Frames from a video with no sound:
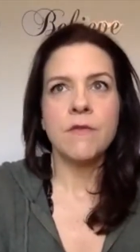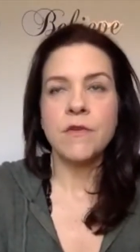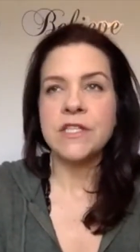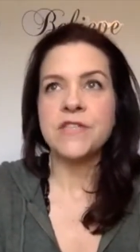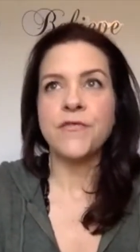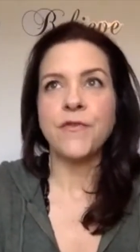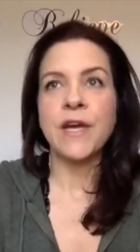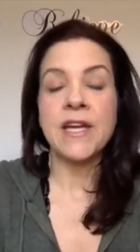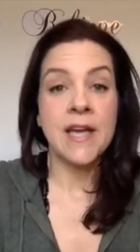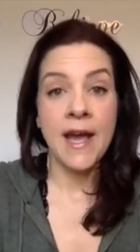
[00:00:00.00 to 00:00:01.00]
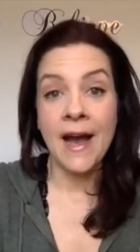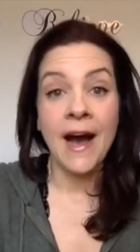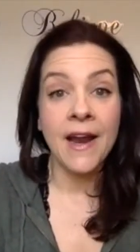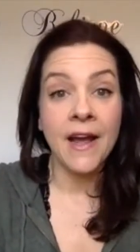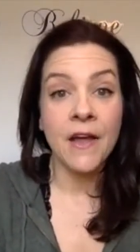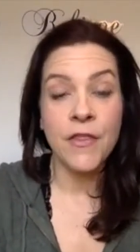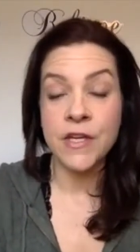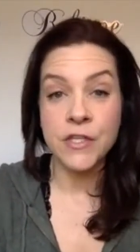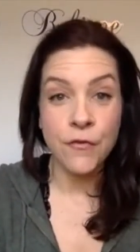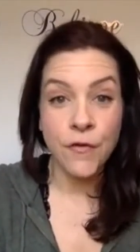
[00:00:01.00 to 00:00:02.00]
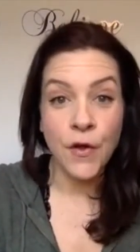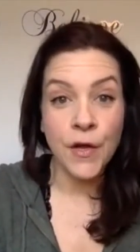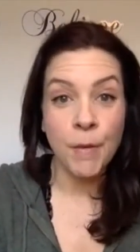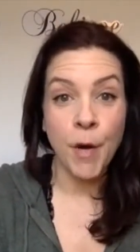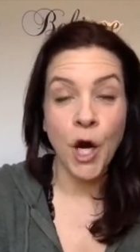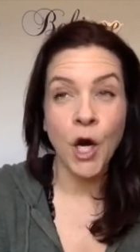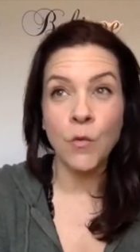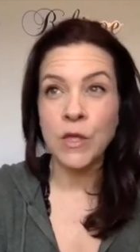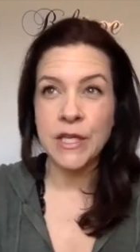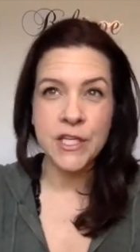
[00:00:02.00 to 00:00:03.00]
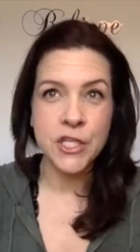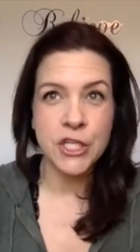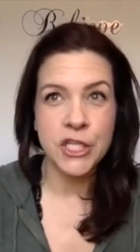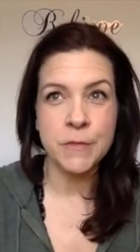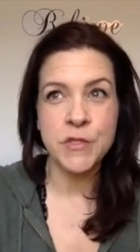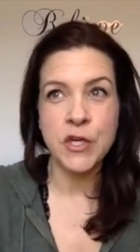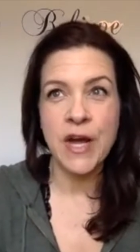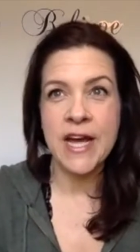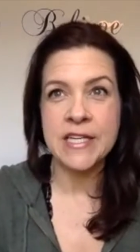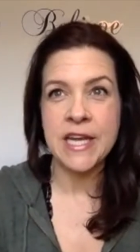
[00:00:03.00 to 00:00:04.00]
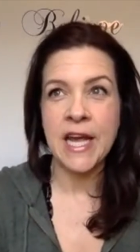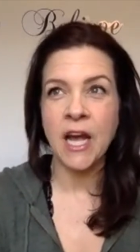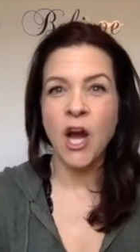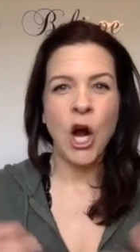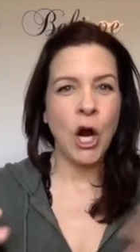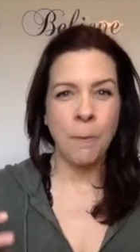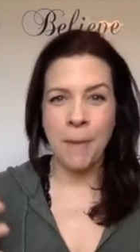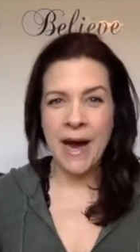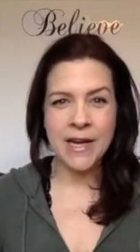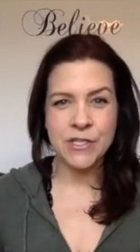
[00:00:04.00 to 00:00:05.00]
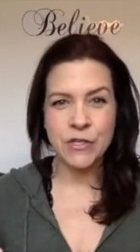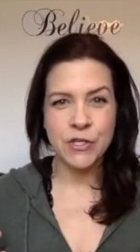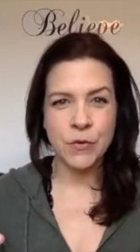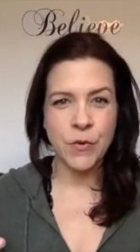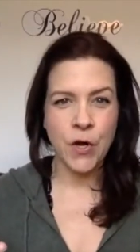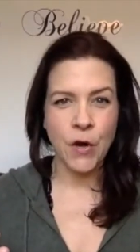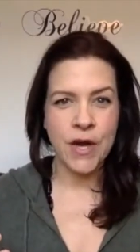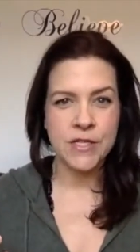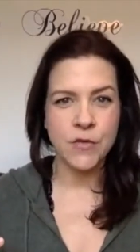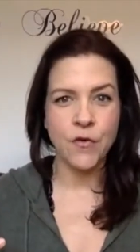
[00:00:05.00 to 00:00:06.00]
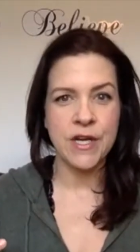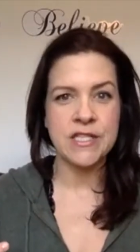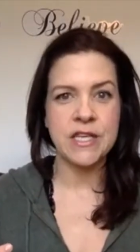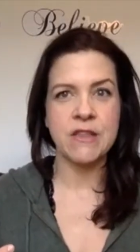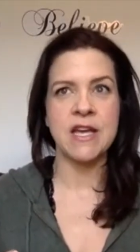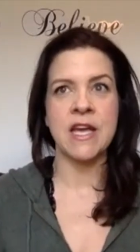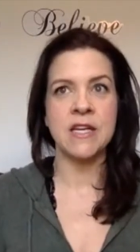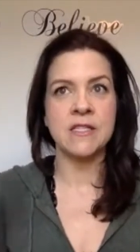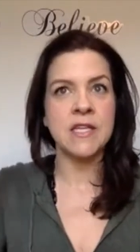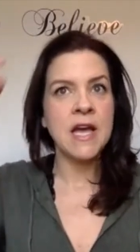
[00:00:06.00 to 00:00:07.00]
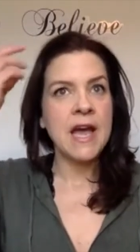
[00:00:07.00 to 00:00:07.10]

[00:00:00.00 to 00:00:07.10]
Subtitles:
it's freaking chaotic. Things are falling apart. Relationships are ending. Our bodies are doing all kinds of crazy things.